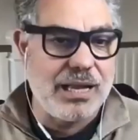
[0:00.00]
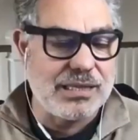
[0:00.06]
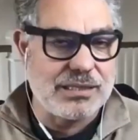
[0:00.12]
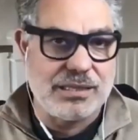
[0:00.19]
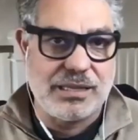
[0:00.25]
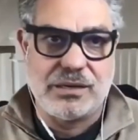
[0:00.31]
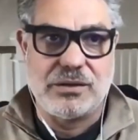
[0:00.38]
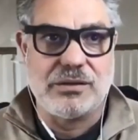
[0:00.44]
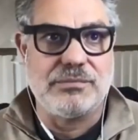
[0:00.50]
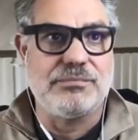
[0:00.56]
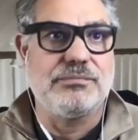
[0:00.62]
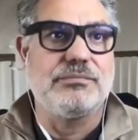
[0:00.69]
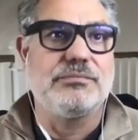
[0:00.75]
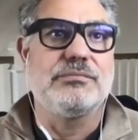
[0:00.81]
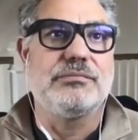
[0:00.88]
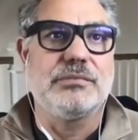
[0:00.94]
backlots that
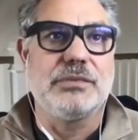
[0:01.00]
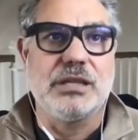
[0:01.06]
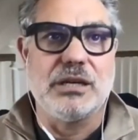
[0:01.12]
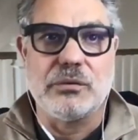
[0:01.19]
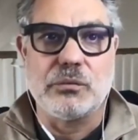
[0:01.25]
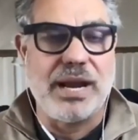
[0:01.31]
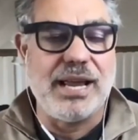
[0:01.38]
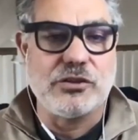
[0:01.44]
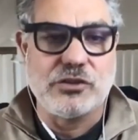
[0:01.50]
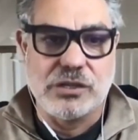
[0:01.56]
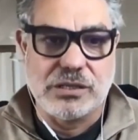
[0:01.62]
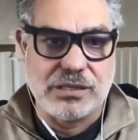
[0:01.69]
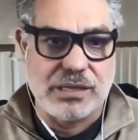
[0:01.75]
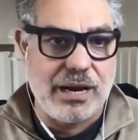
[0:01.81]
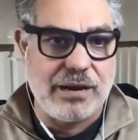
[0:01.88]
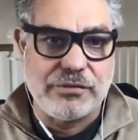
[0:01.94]
are,
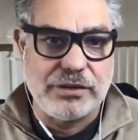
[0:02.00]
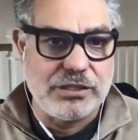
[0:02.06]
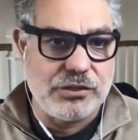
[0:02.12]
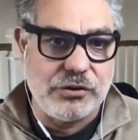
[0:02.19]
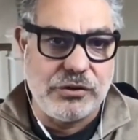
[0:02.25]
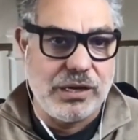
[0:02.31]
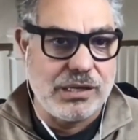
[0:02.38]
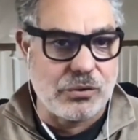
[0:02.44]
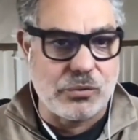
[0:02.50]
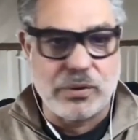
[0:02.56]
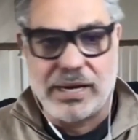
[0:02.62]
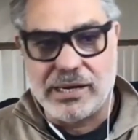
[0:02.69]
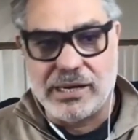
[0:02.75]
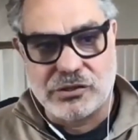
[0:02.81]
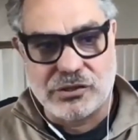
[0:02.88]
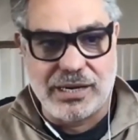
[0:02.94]
ranches that every studio
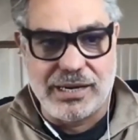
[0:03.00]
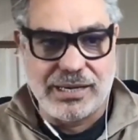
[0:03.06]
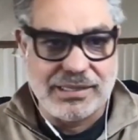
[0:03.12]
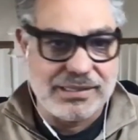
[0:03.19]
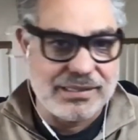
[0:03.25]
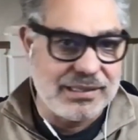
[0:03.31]
has a ranch